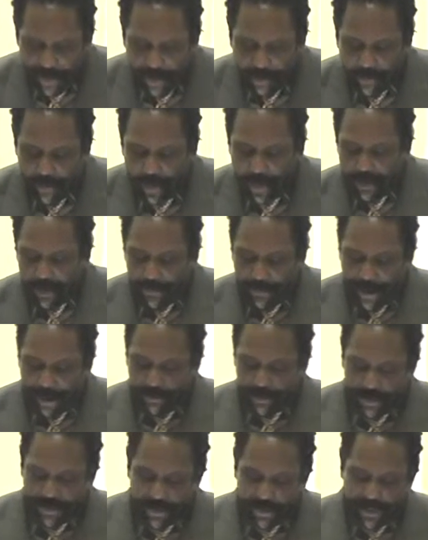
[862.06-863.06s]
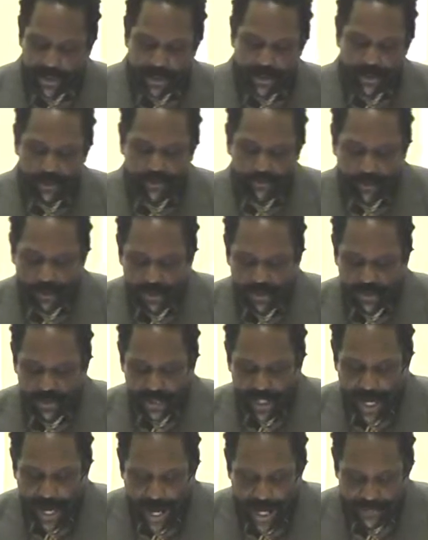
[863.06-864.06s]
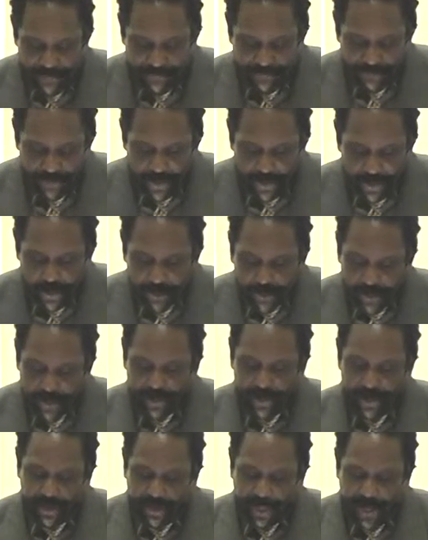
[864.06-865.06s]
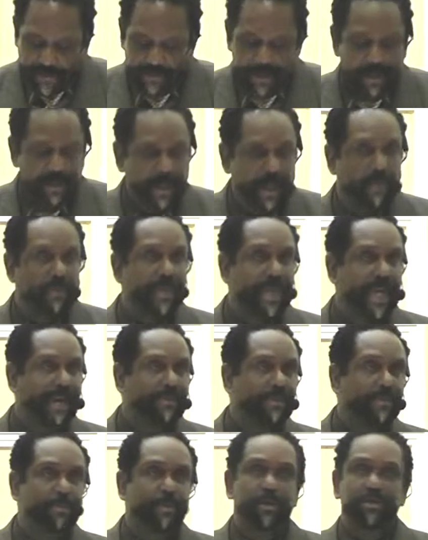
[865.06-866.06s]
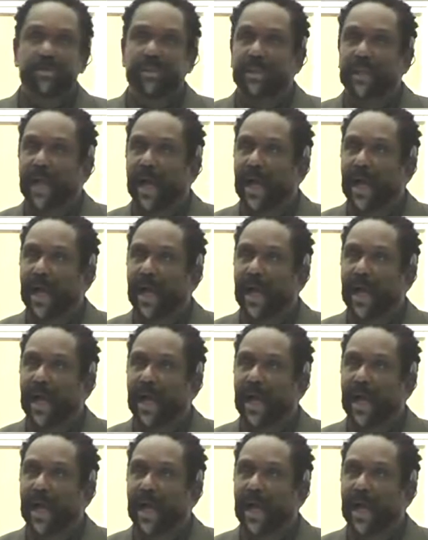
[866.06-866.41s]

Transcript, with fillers: Well, the Bible says in 1 John this is the confidence that we have to